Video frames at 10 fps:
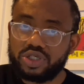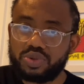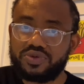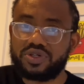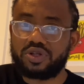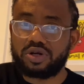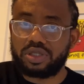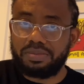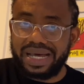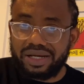which you talked
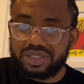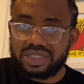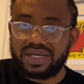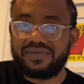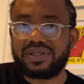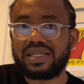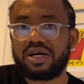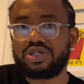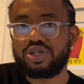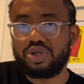about,
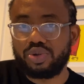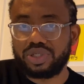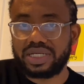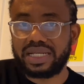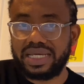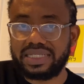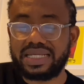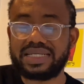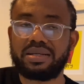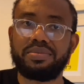7,000 euros at least,
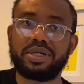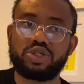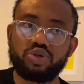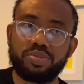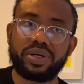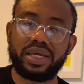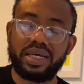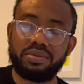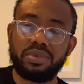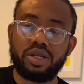that's about 2.8
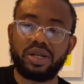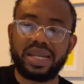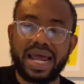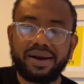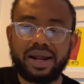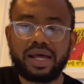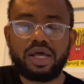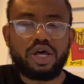million naira.